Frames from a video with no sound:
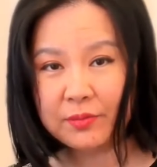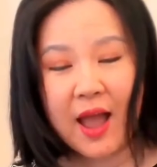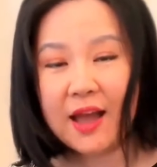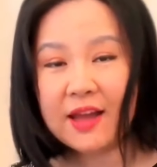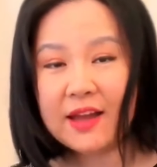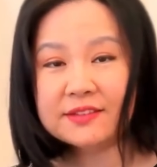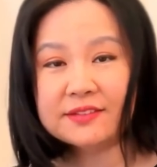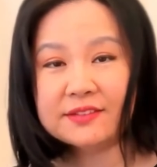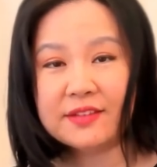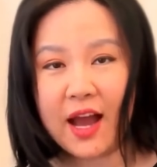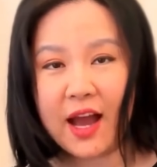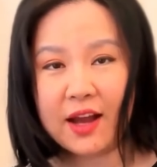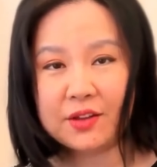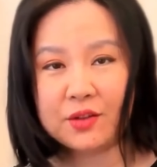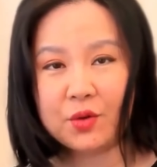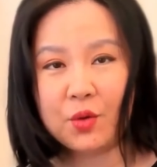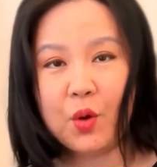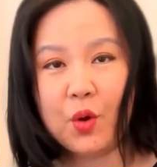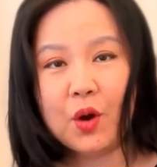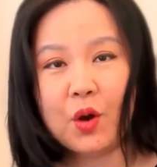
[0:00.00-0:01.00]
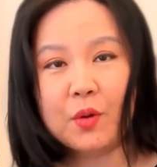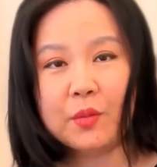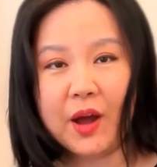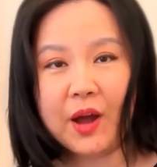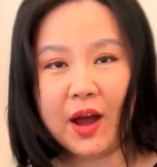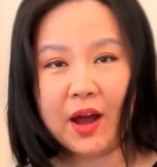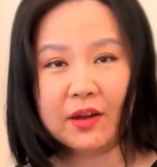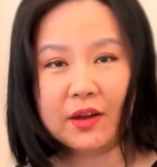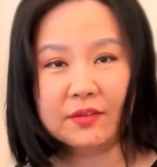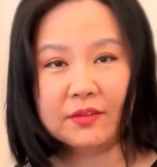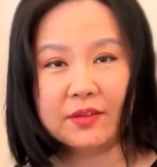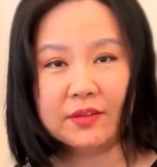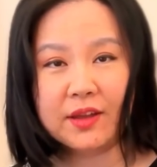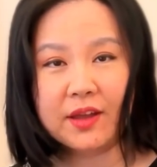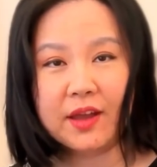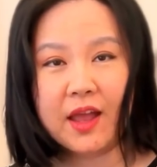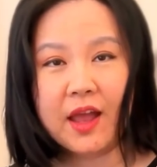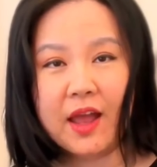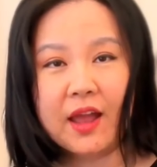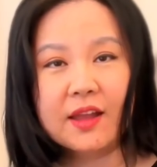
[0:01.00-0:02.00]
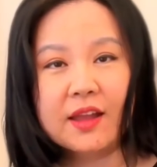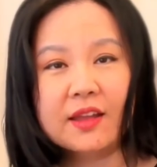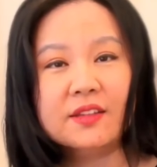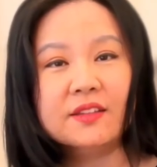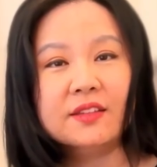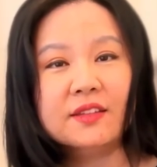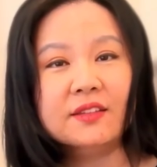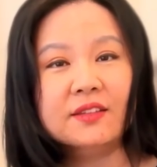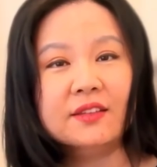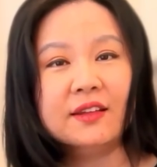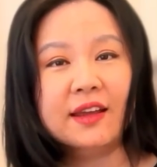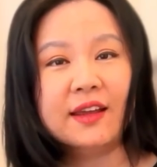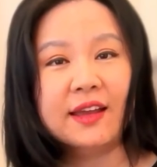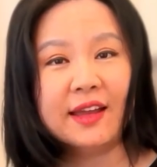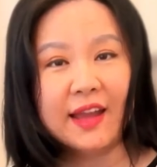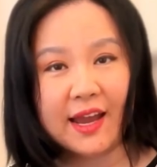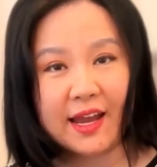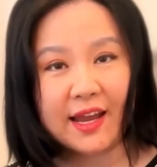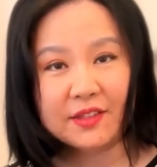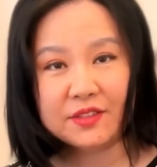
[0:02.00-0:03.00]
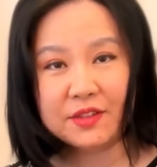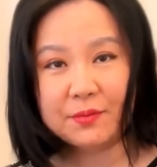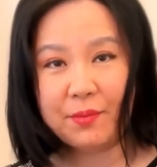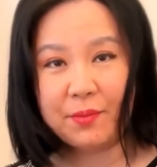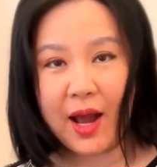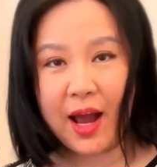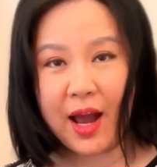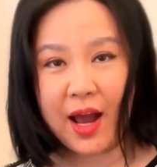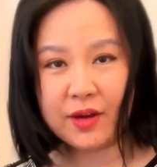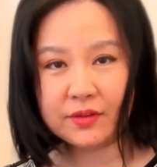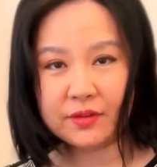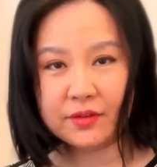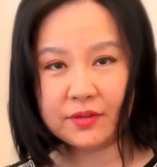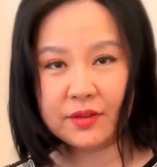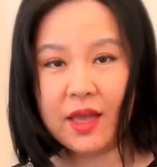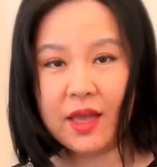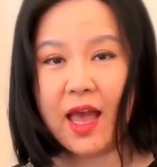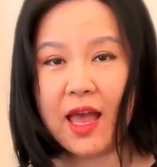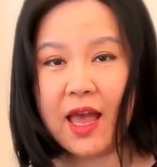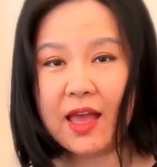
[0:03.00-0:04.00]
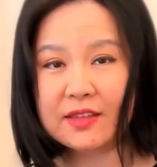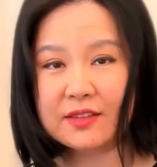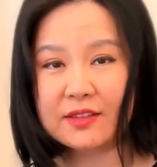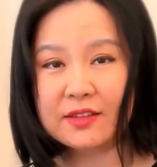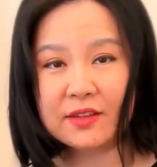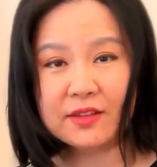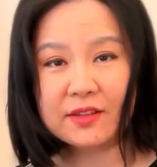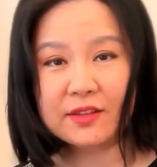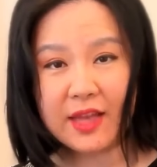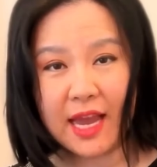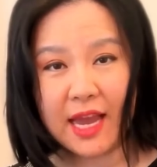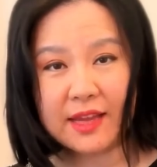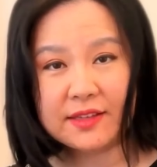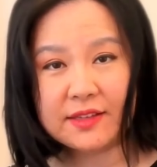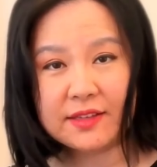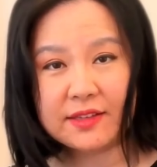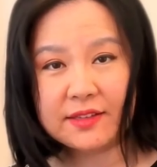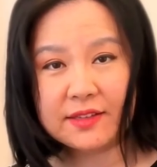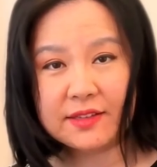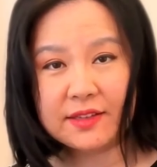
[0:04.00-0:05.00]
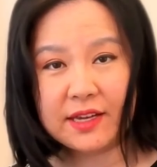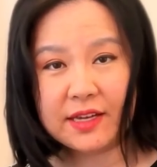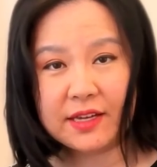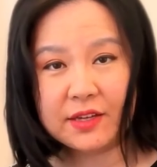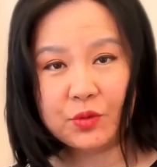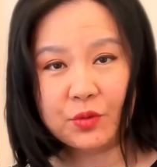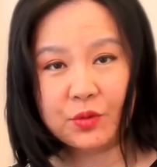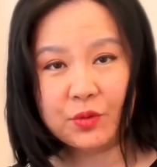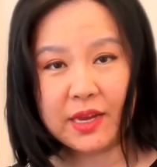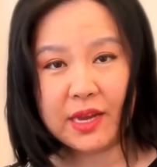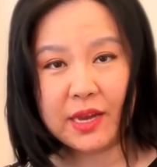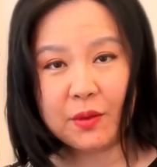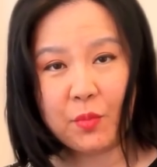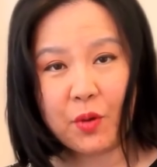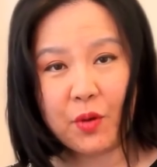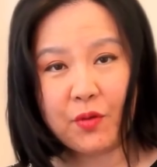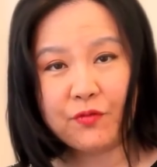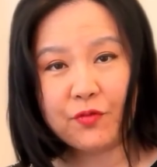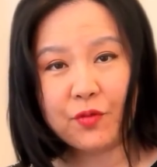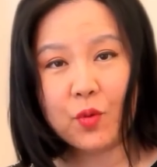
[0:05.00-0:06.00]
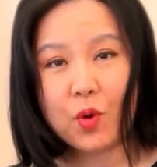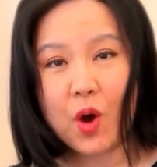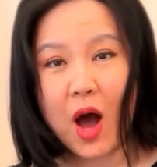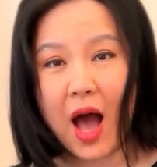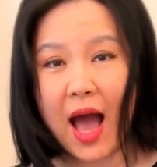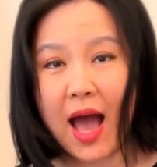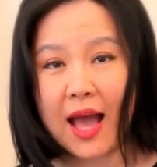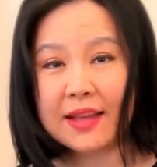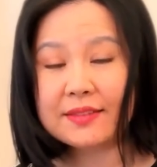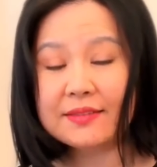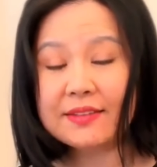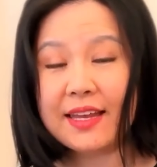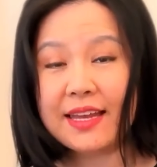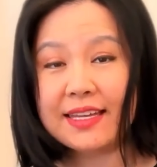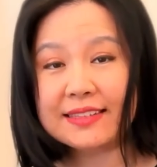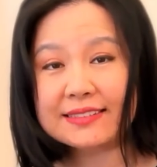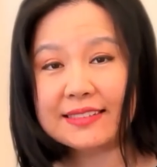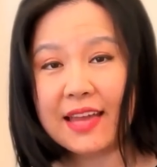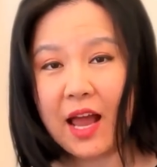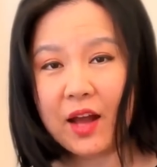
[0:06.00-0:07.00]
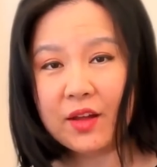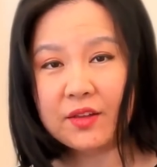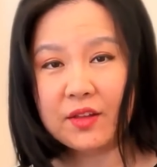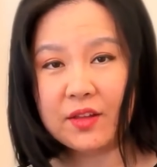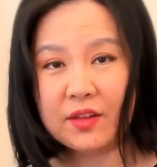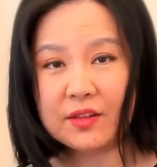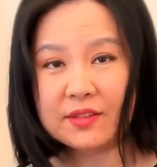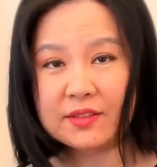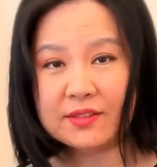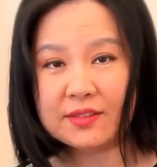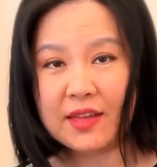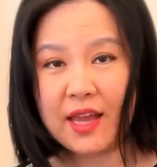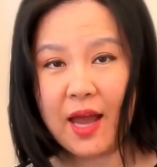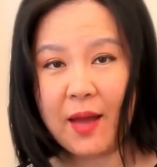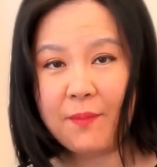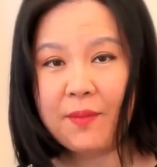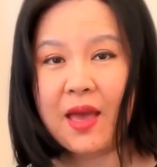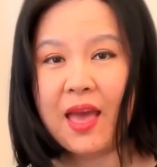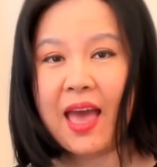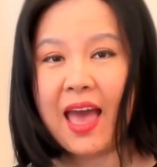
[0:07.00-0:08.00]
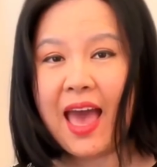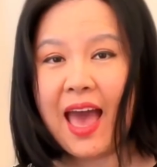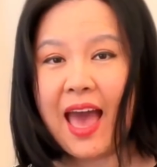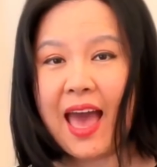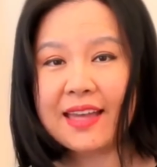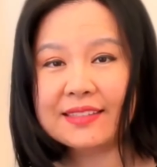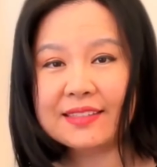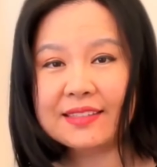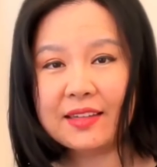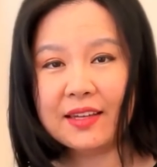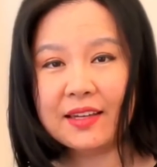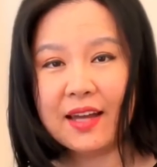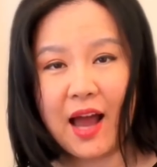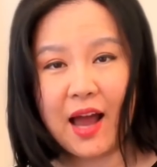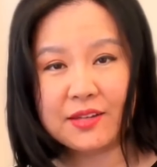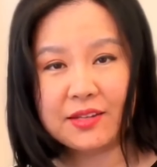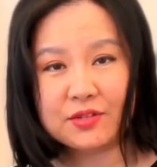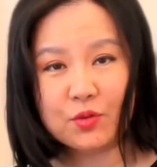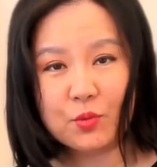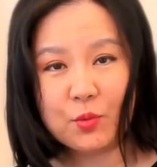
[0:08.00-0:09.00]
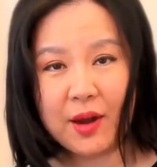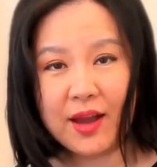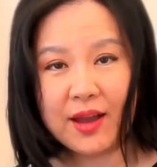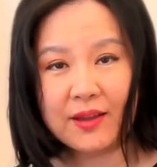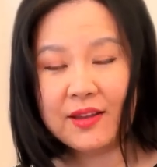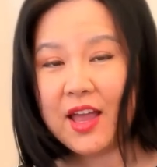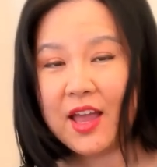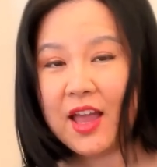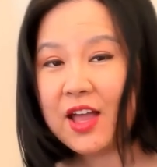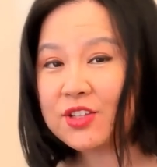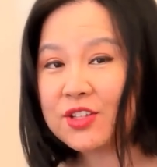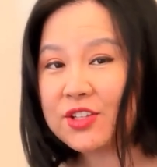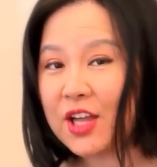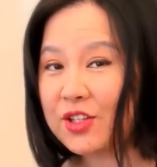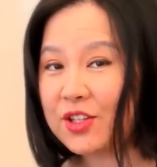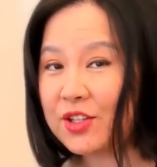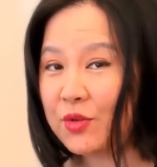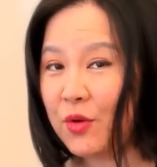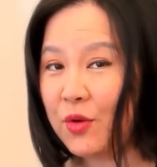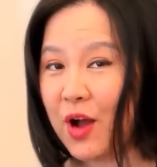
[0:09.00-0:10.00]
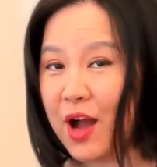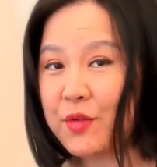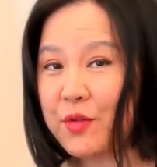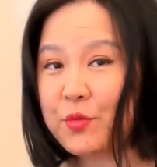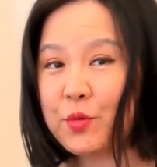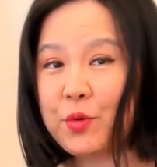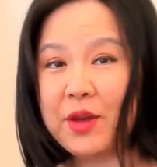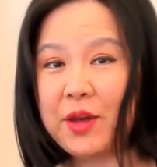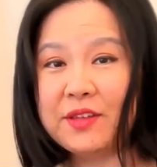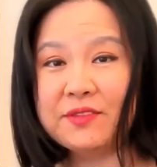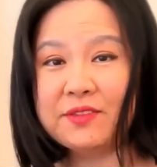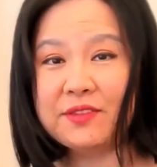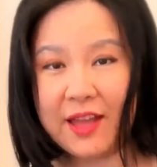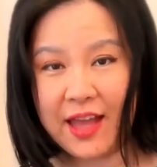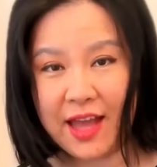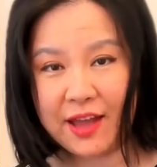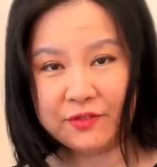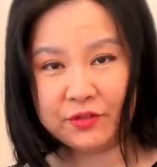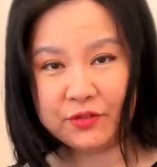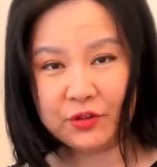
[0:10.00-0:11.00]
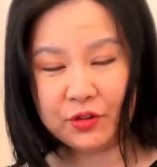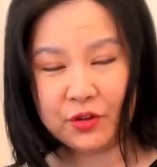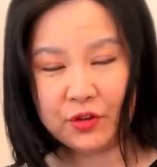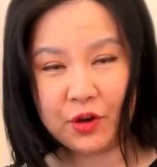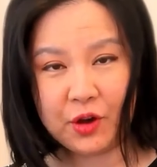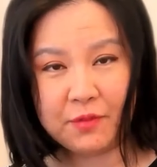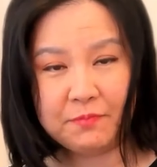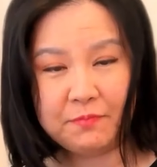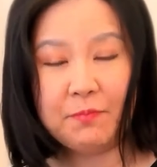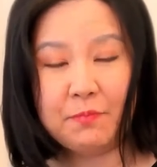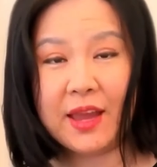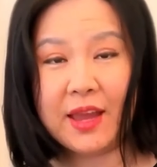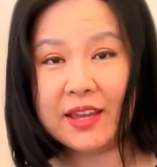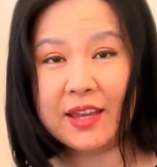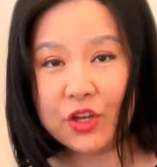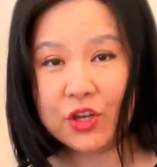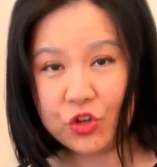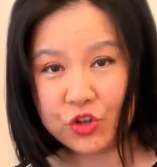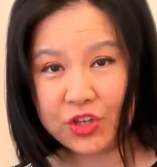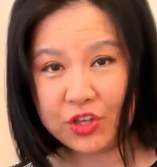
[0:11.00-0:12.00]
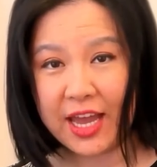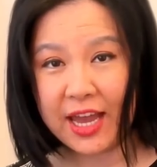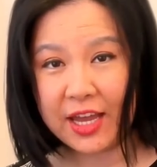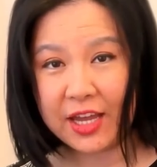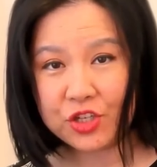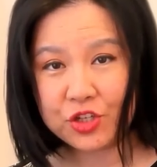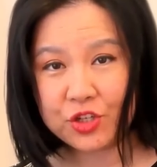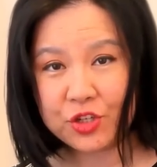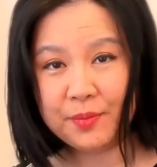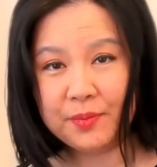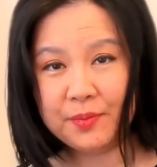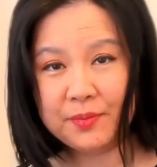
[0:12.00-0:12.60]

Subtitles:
Status quo bias. This is the lazy bias. It's the tendency to keep a forecast exactly the same as the last one just to avoid the effort of making a change.